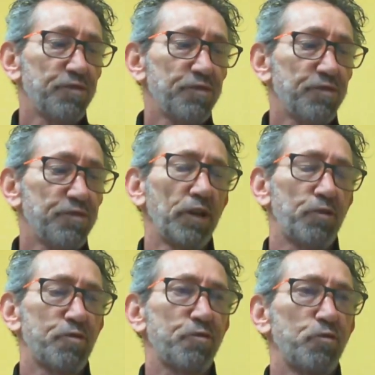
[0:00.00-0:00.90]

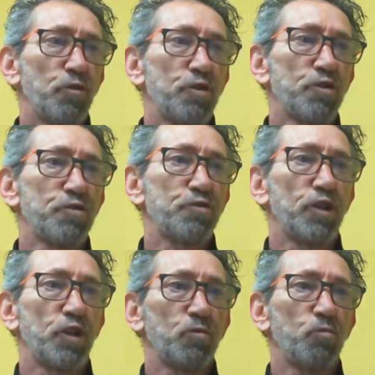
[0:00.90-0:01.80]
so the few electric
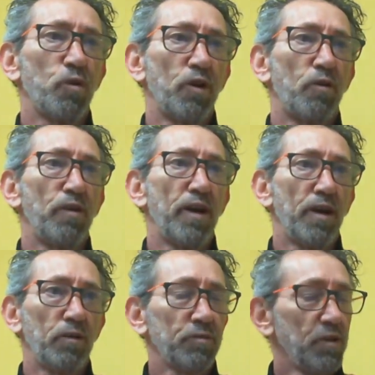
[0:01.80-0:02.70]
scooters that were
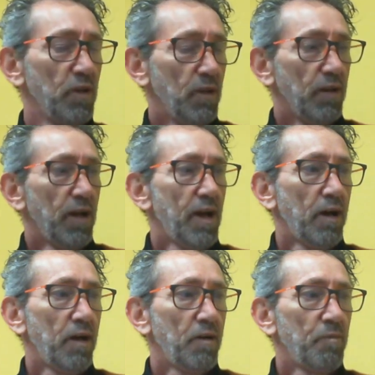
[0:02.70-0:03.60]
around,
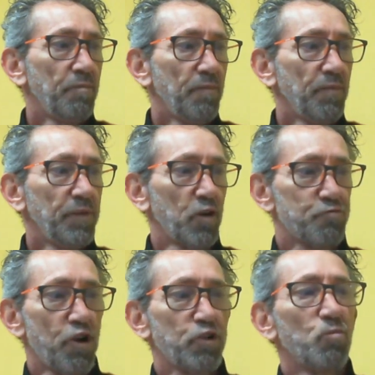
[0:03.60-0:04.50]
the
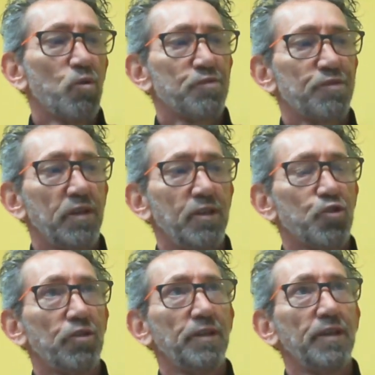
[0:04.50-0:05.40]
construction was
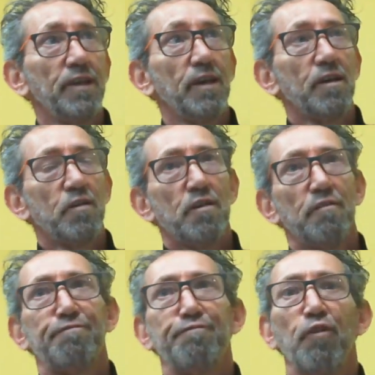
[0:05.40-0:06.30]
usually
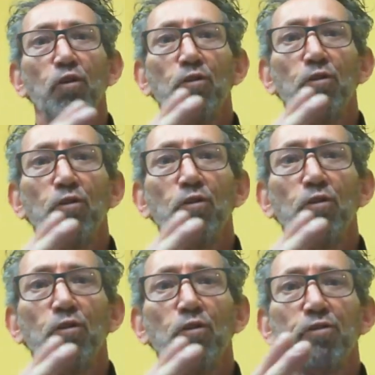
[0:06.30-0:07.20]
folding,
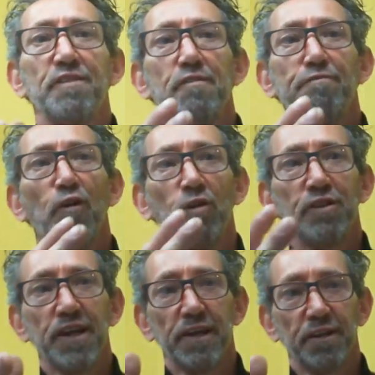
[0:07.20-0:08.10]

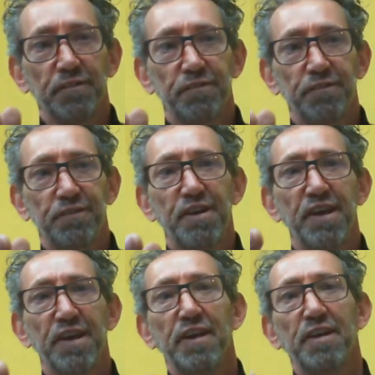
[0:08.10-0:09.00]

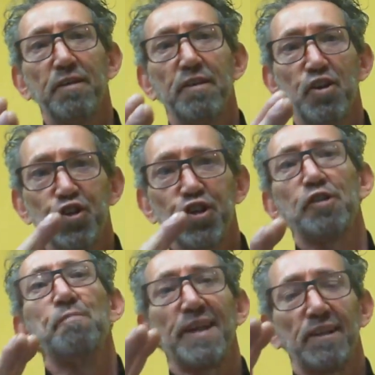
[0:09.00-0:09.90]
folding tin,
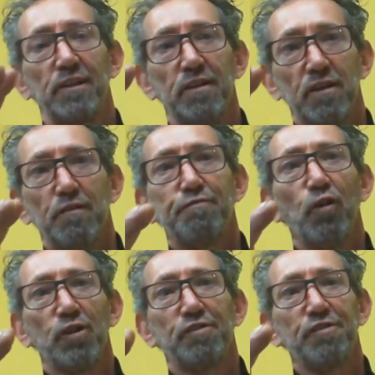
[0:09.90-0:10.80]
sheet metal,
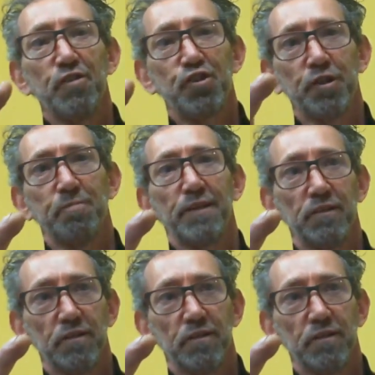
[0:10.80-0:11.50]
folded sheet metal,